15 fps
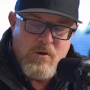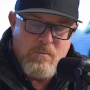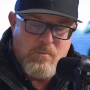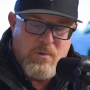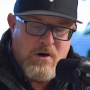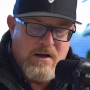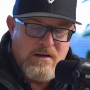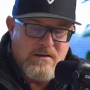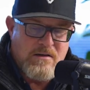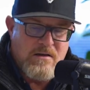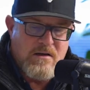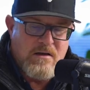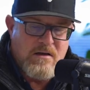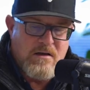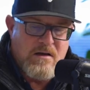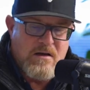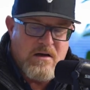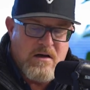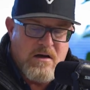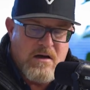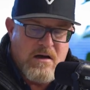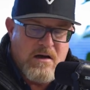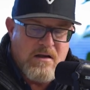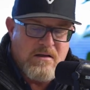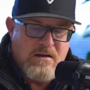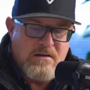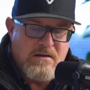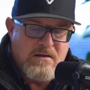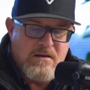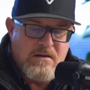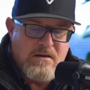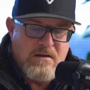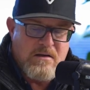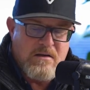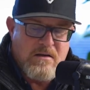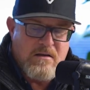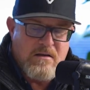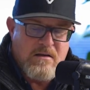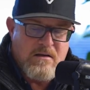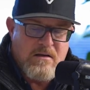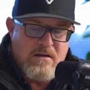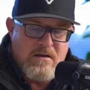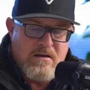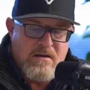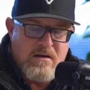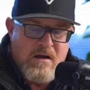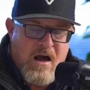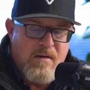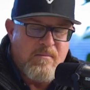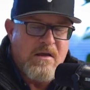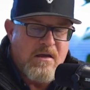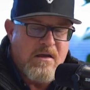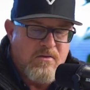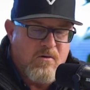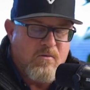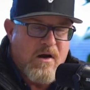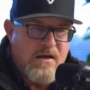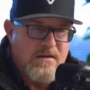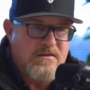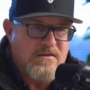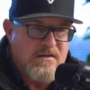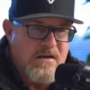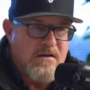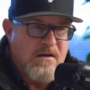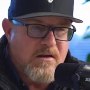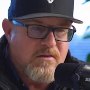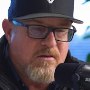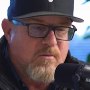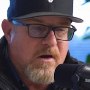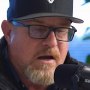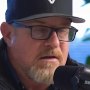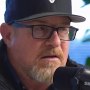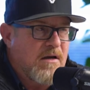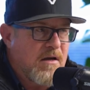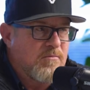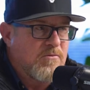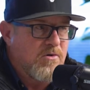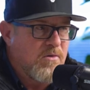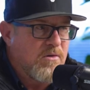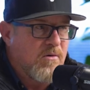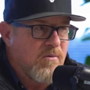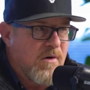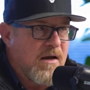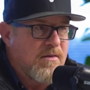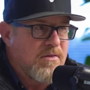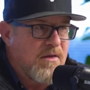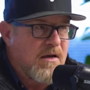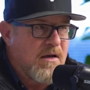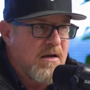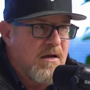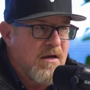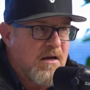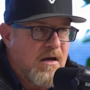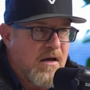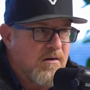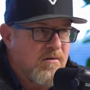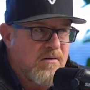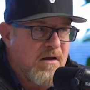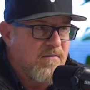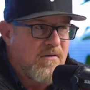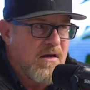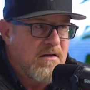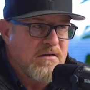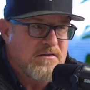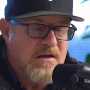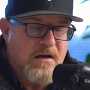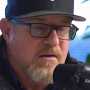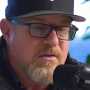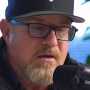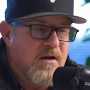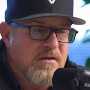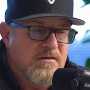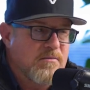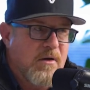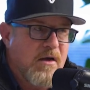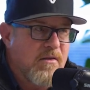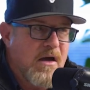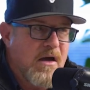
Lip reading: But I'm in the right seat at the right time doing the right thing, and I don't have any second thoughts about